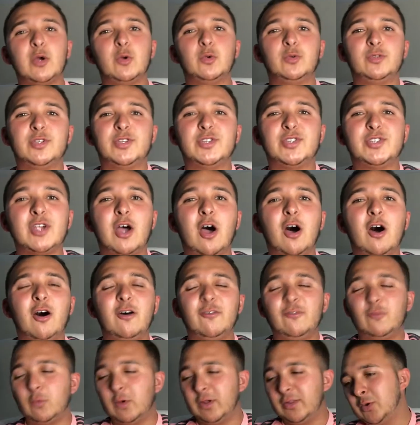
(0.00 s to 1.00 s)
to start
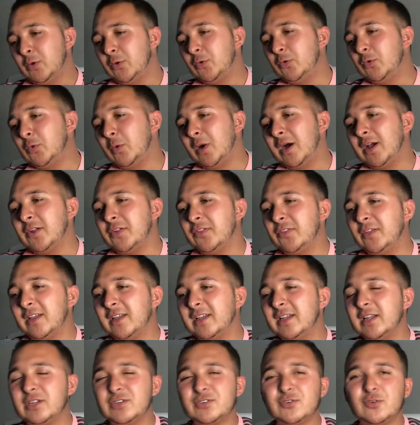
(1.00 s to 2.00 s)
off with, who do I
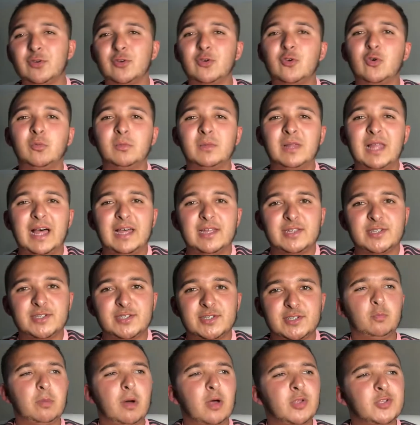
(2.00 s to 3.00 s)
think is going to come
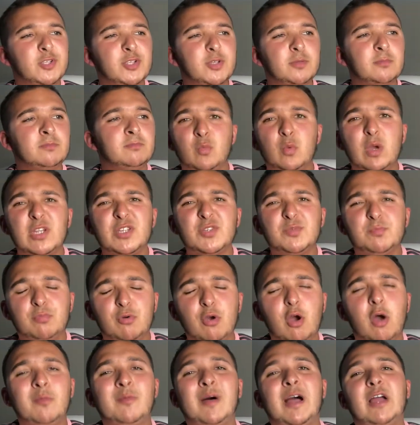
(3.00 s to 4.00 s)
last? Bottom, West
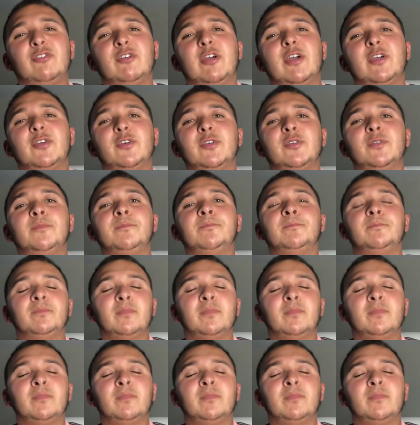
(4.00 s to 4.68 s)
Brom, I reckon.